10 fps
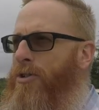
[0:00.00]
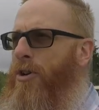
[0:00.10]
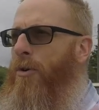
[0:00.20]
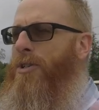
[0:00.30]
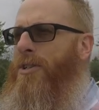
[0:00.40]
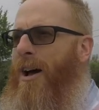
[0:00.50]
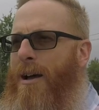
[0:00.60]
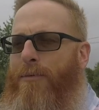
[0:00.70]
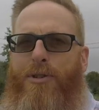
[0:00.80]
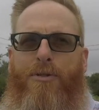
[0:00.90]
So it's
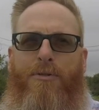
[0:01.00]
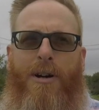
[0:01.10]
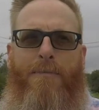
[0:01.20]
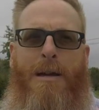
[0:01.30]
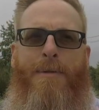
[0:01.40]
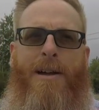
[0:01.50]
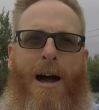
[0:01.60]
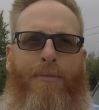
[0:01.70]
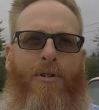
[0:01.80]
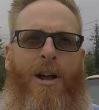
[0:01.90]
time to maybe
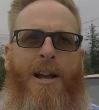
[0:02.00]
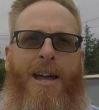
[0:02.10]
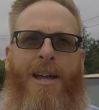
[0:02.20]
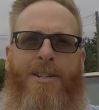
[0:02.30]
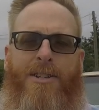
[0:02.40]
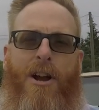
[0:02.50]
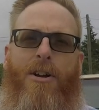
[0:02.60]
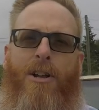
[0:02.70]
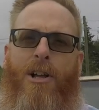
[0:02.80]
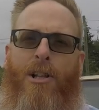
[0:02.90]
upgrade and
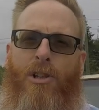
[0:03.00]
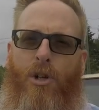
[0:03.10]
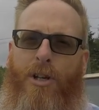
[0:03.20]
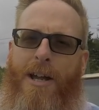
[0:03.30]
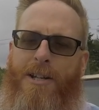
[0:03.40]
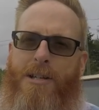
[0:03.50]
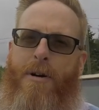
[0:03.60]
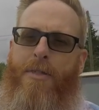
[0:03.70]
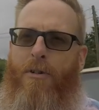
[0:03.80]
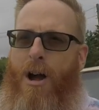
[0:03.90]
start looking at some
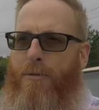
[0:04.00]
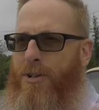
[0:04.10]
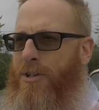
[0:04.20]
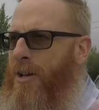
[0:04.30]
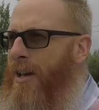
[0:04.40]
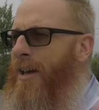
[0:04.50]
other options.